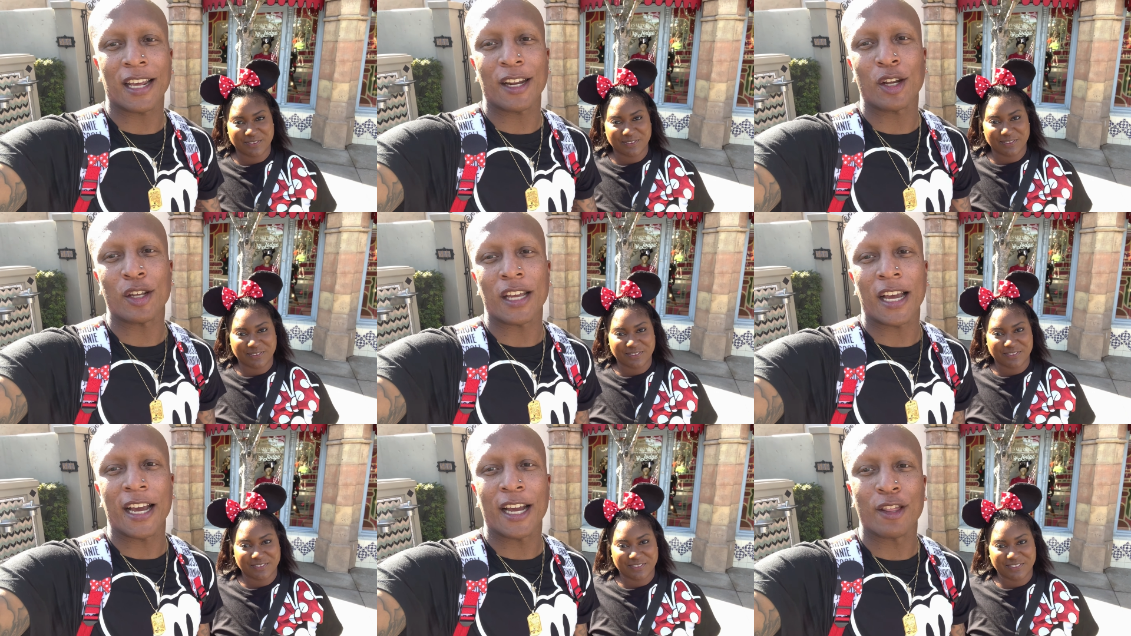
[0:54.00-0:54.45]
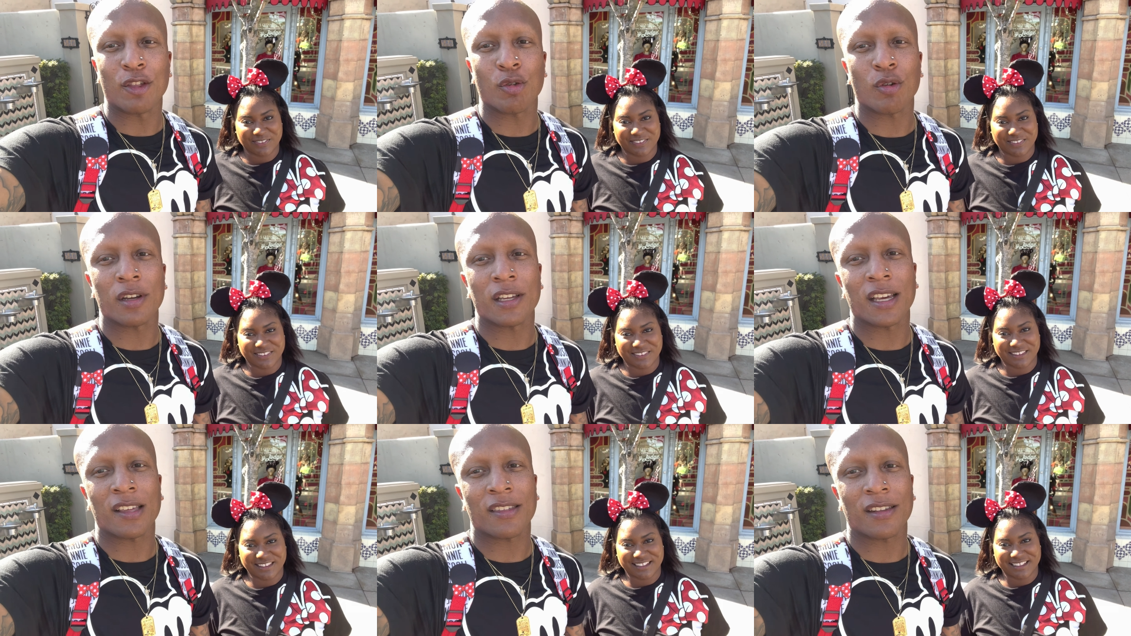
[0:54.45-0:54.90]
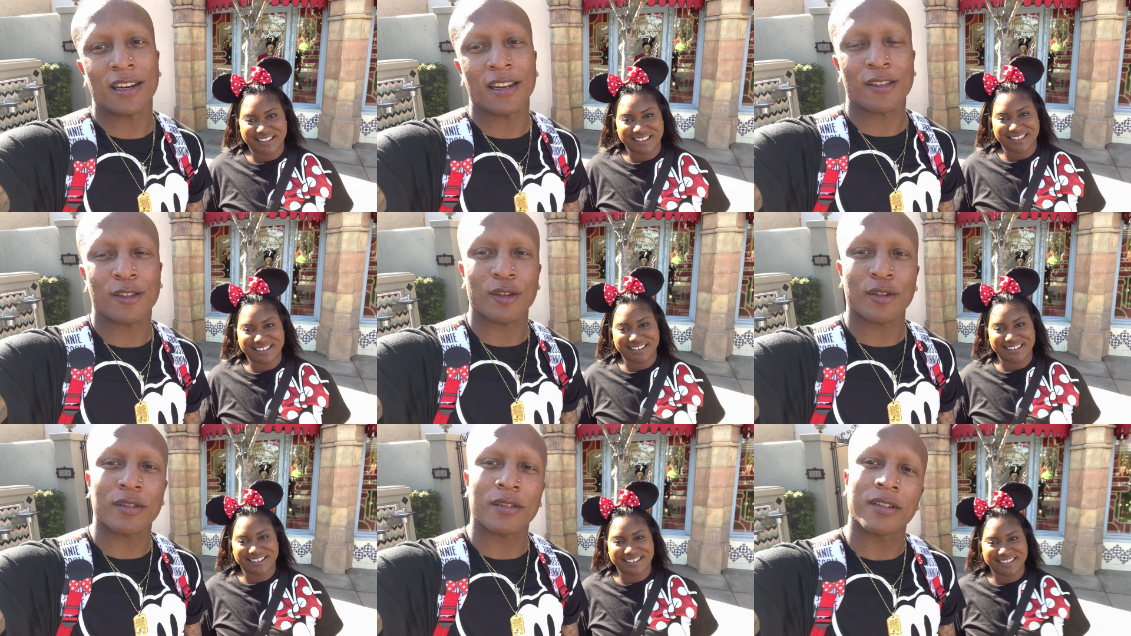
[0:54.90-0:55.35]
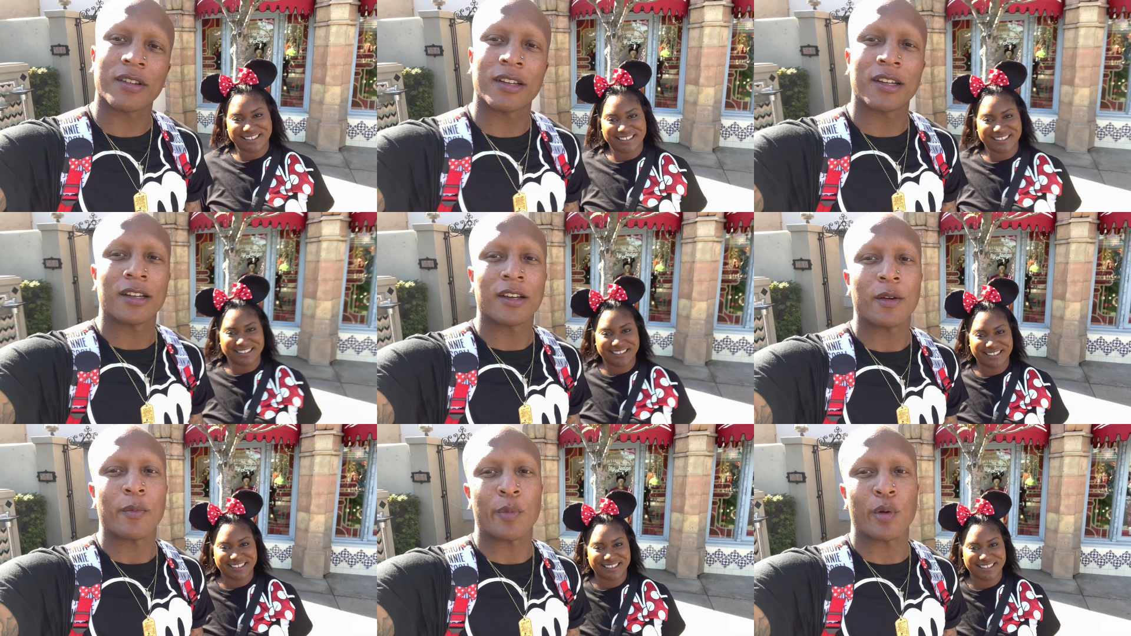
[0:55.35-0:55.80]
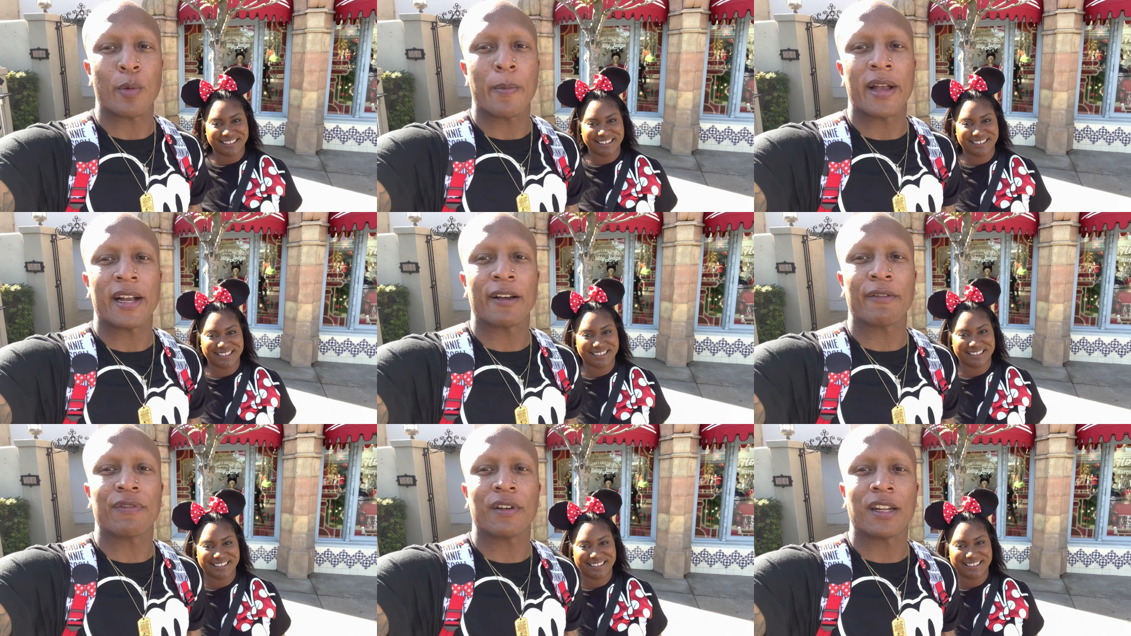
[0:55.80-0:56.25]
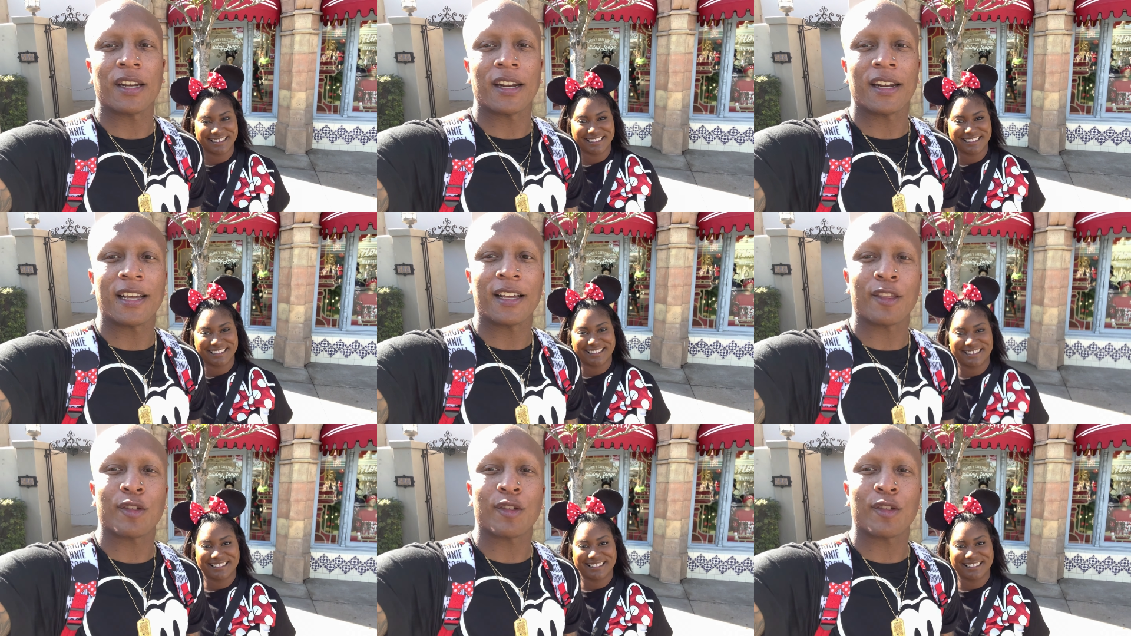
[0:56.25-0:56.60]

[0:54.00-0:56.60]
Speaker 1: I know y'all enjoyed yesterday, so we'll make it fun today